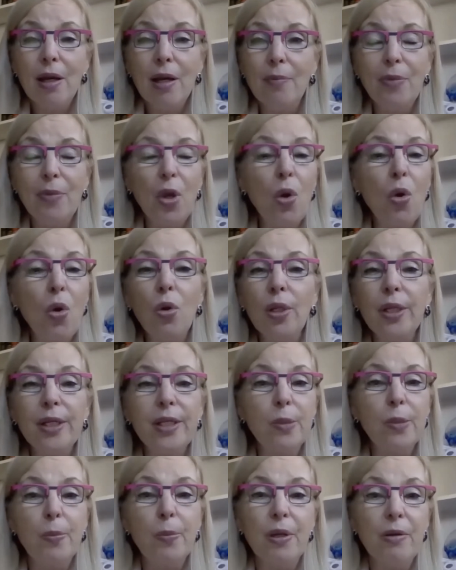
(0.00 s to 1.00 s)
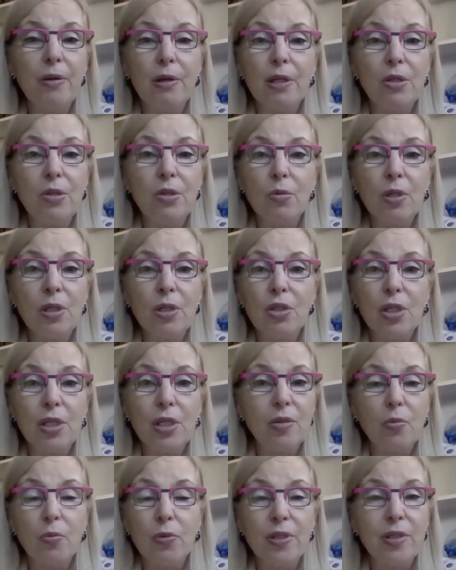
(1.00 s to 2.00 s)
The whole experience
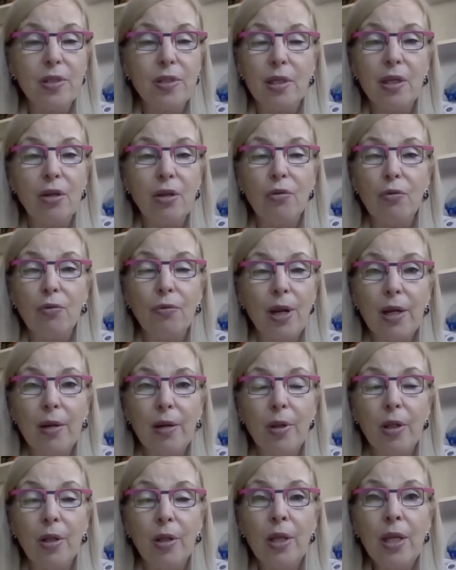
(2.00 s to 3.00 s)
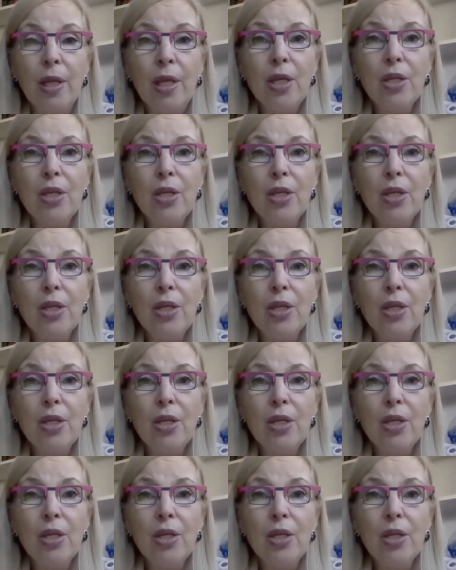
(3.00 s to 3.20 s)
just was incredible.